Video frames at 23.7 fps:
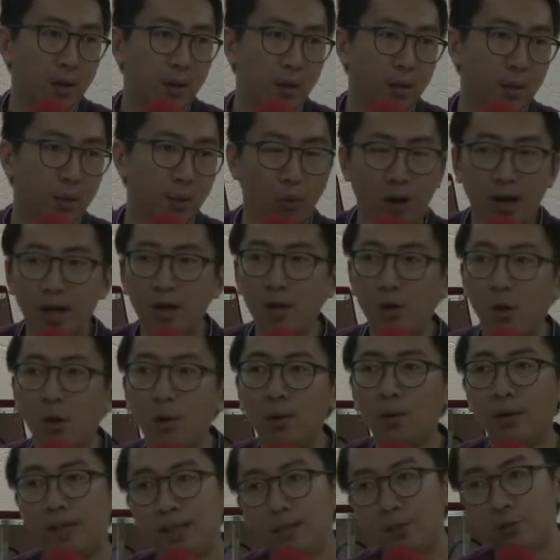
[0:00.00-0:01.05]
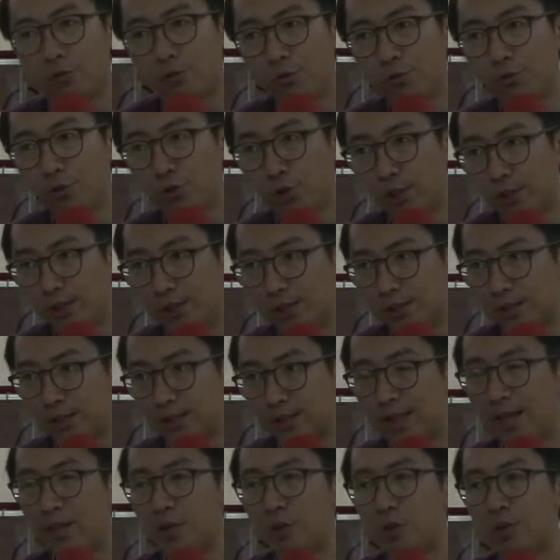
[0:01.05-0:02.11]
why only through Jesus,
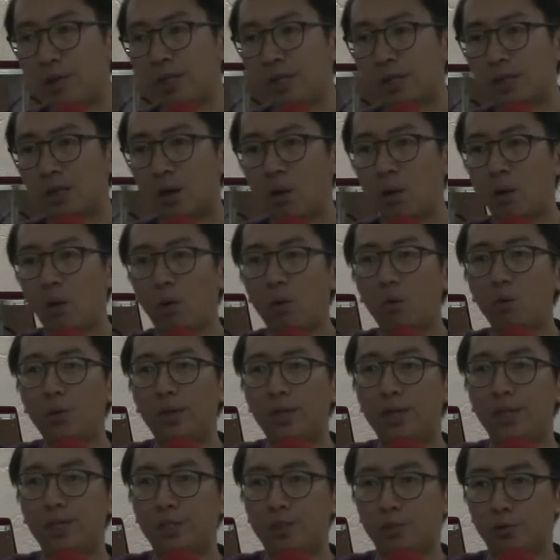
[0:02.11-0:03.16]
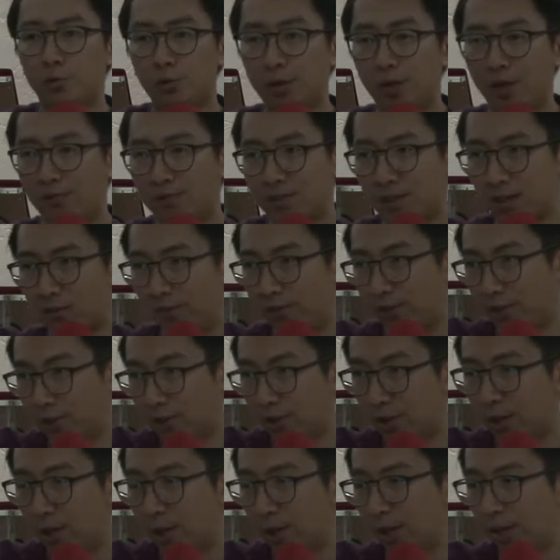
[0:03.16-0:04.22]
then you need the whole history of salvation.
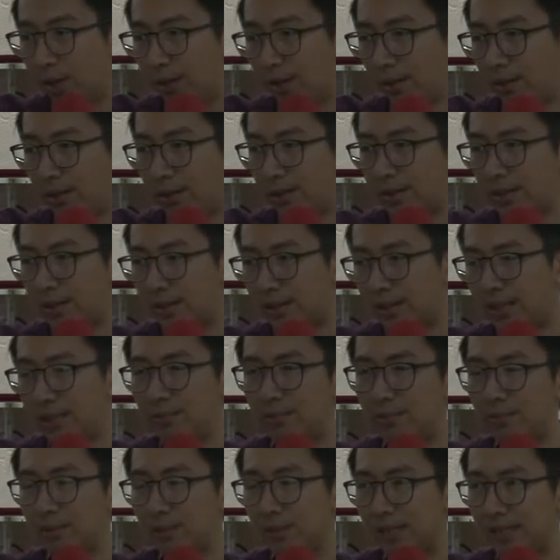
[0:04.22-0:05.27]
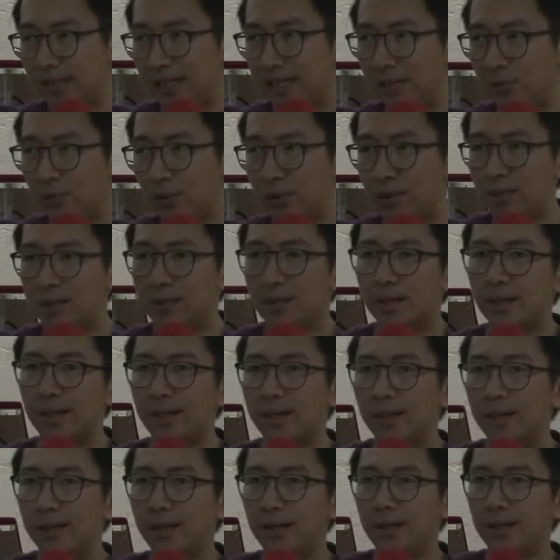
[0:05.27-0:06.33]
Now that's the theme, the key word is
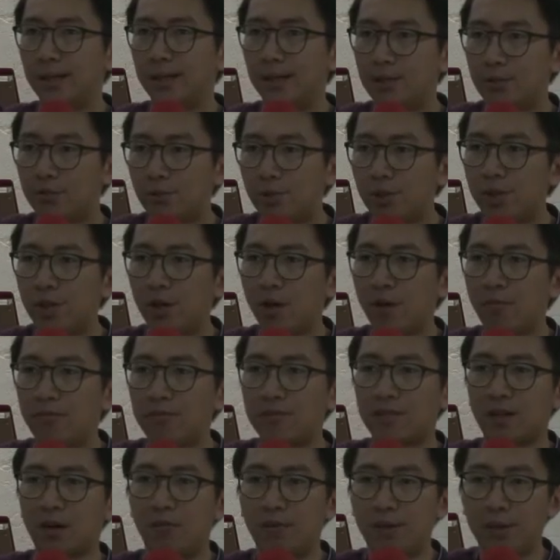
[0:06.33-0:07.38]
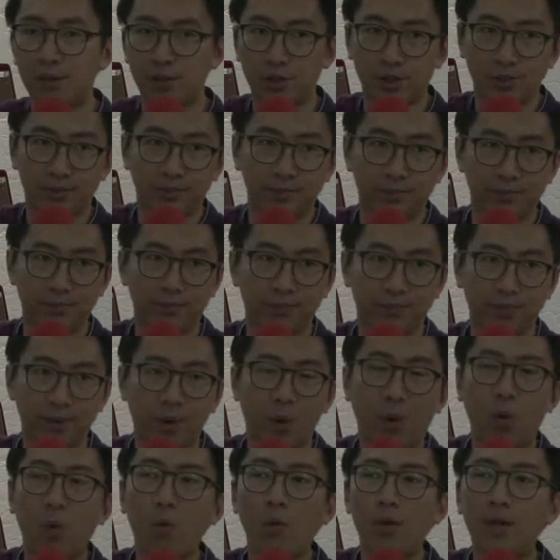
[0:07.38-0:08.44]
history of salvation, the
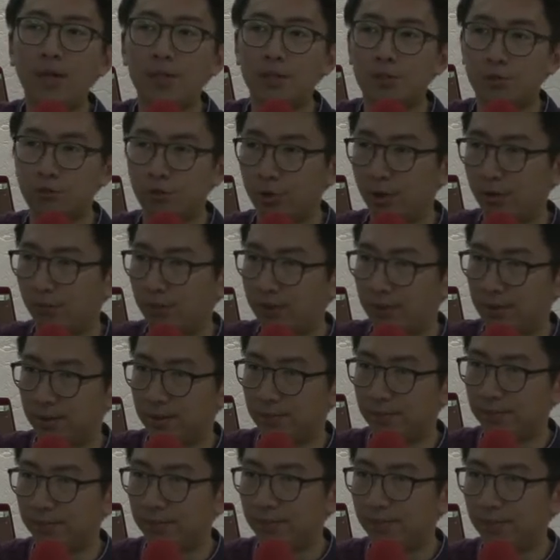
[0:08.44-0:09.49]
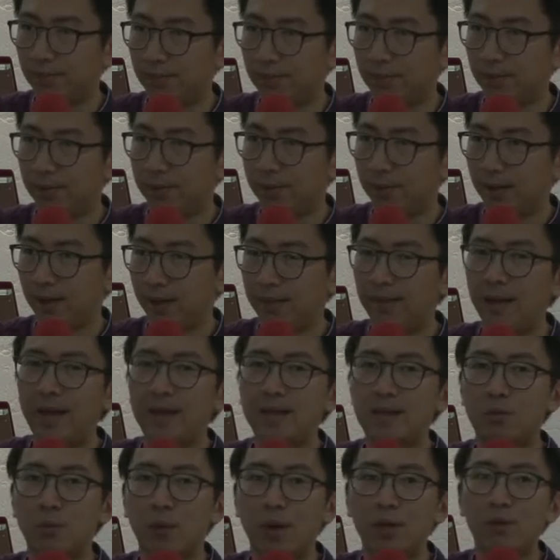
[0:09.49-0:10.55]
whole history of it. And that
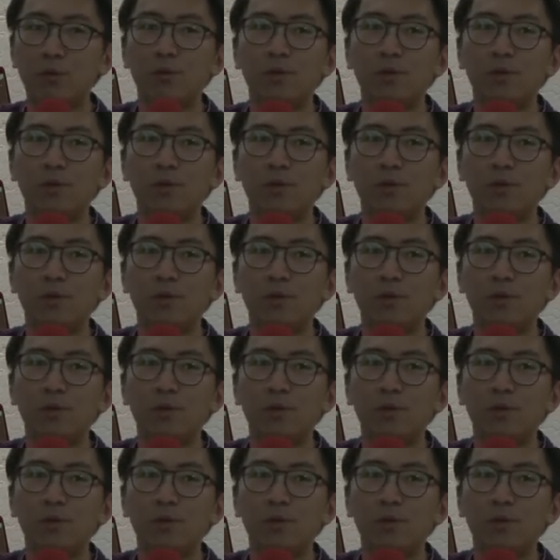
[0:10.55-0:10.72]
is where you